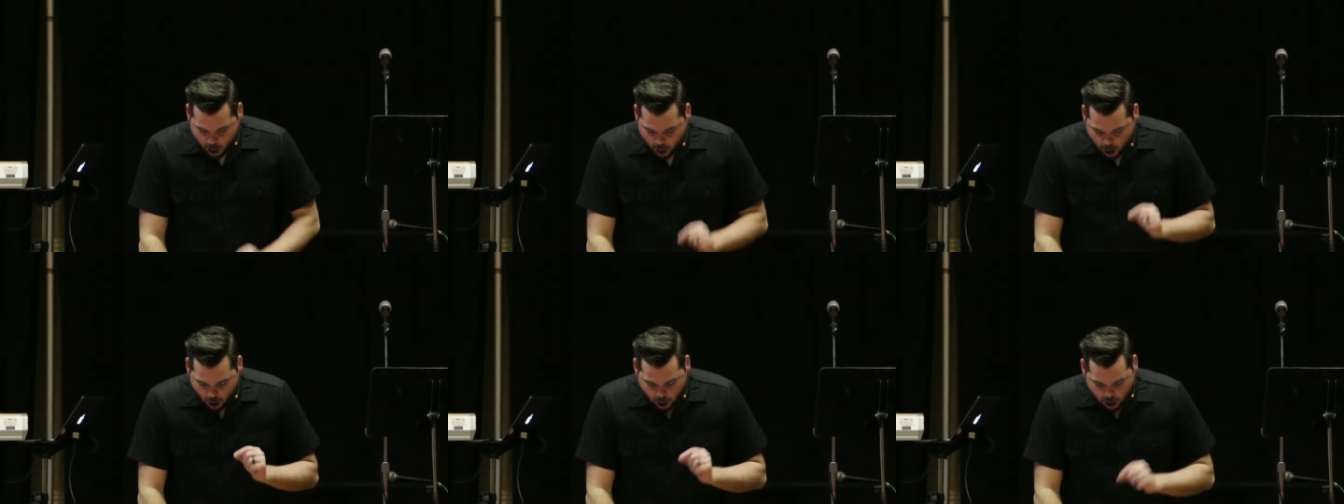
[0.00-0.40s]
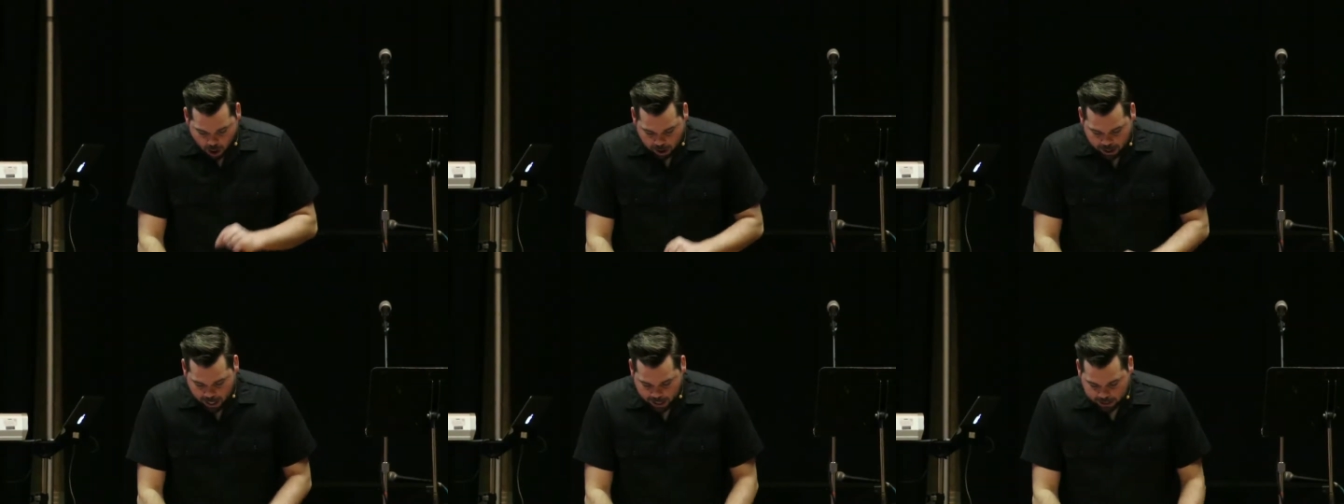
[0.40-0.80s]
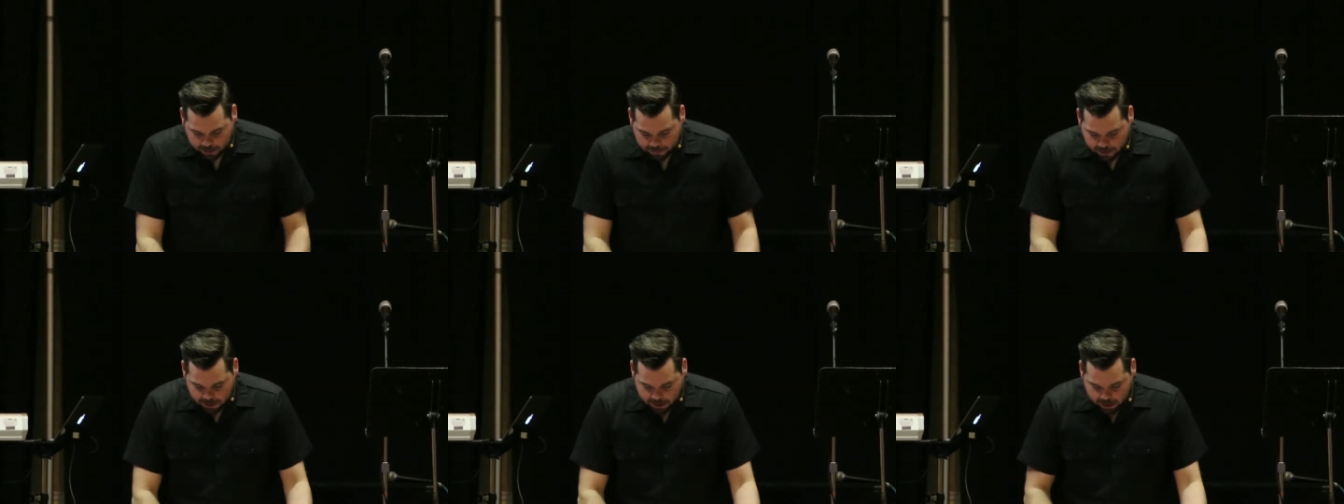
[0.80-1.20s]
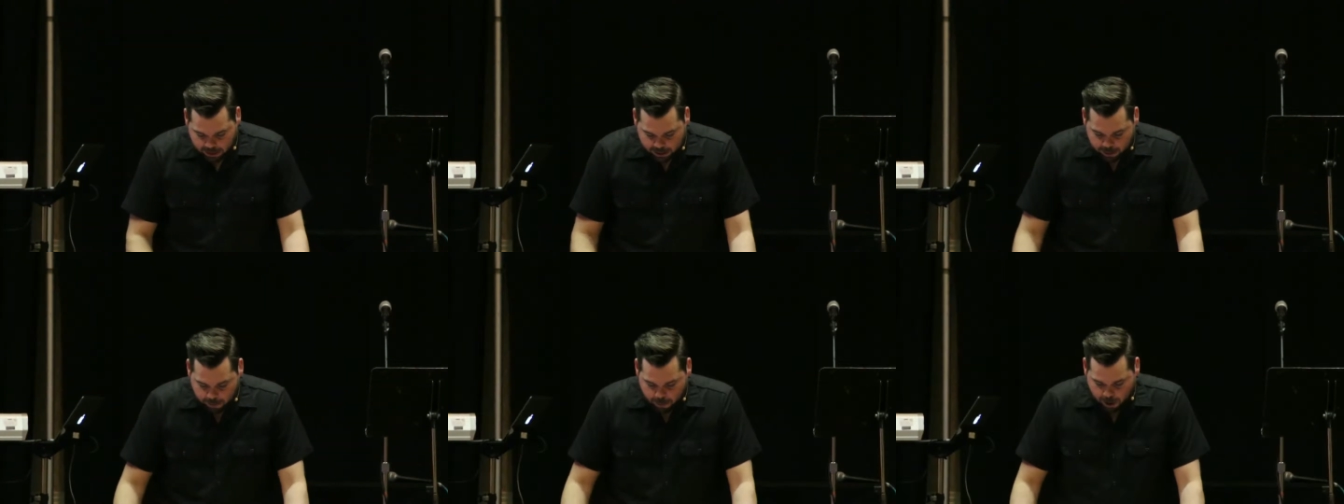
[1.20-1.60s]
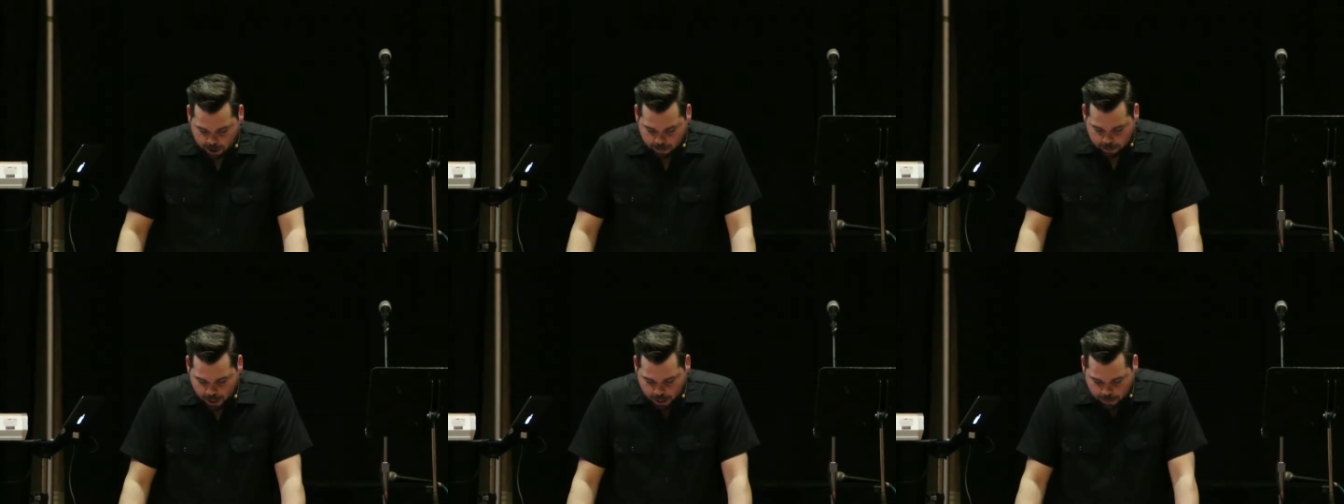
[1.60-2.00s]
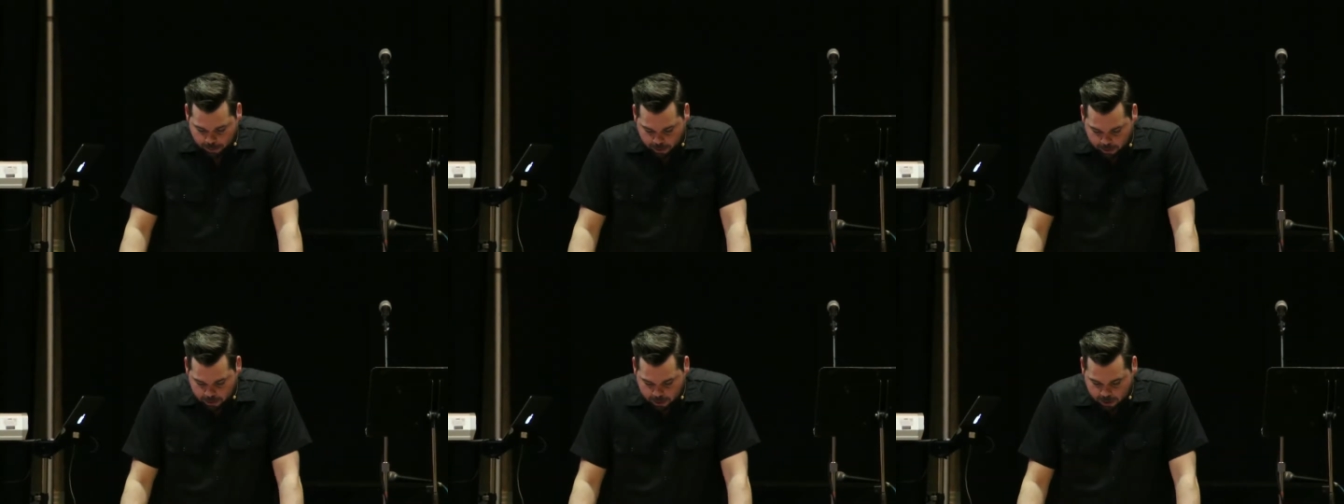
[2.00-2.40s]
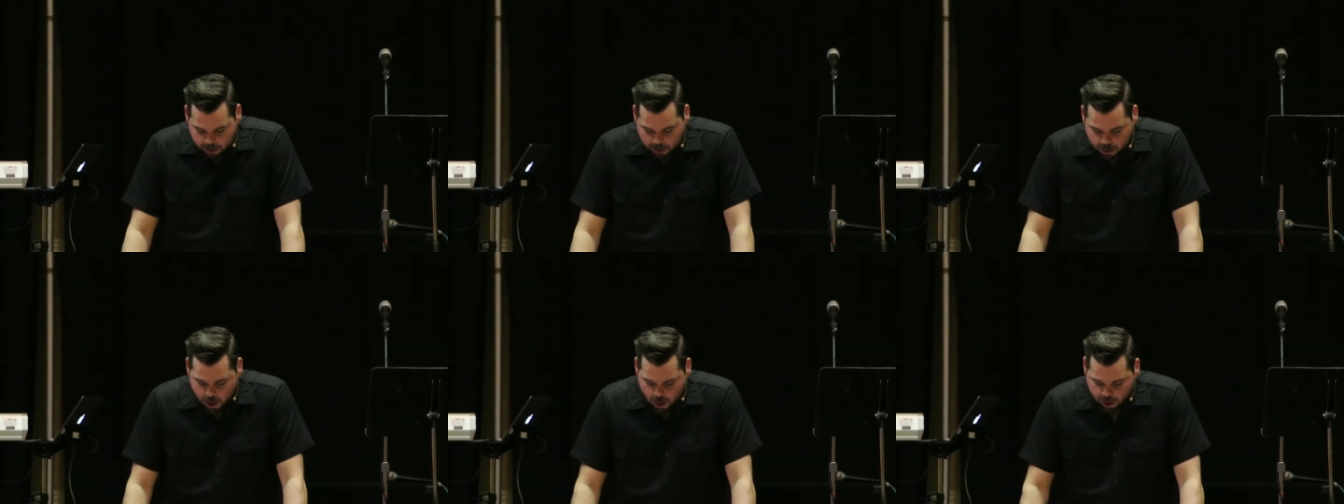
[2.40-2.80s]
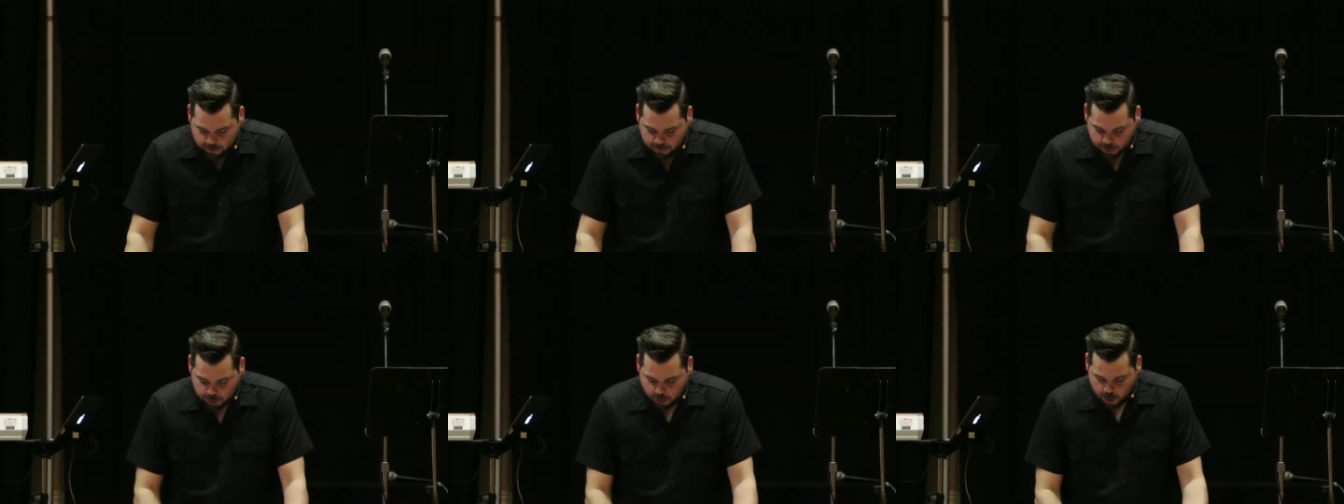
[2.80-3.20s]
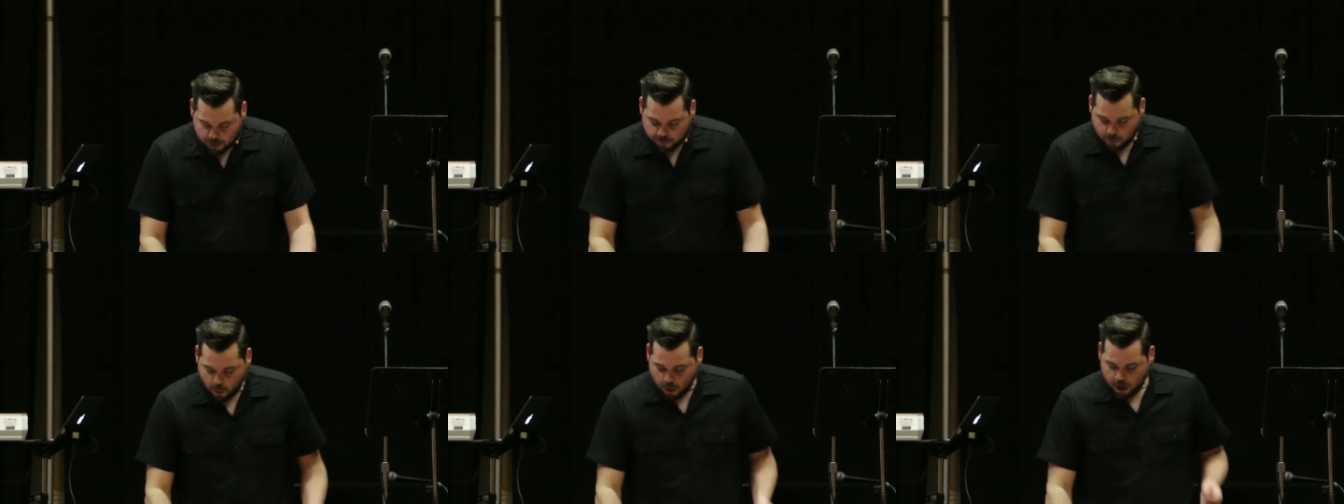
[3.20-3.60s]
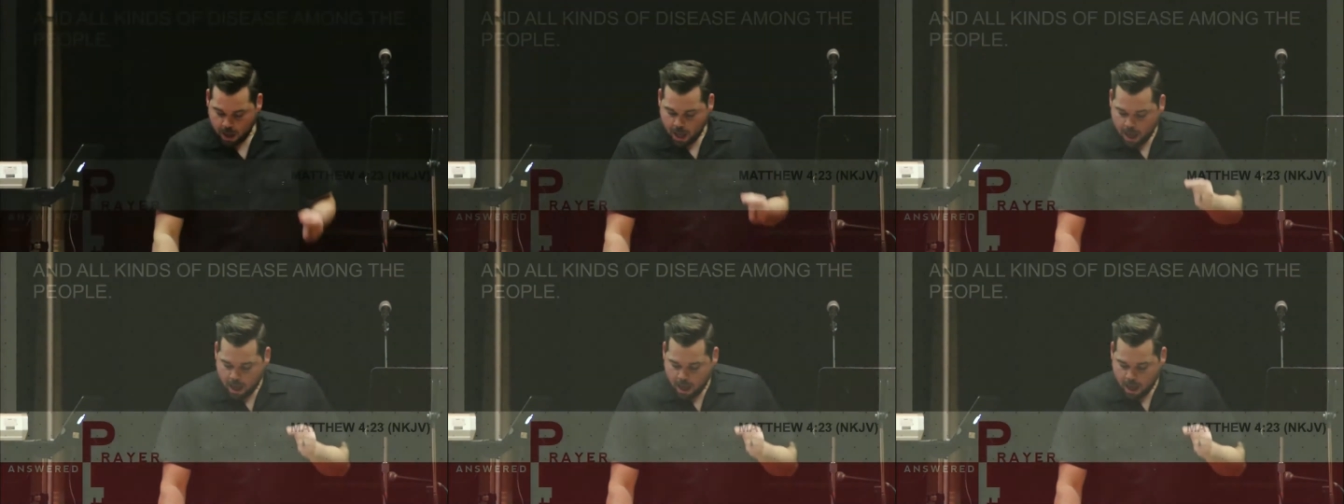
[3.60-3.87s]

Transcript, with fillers: all kinds of disease among the people. Notice verse 24.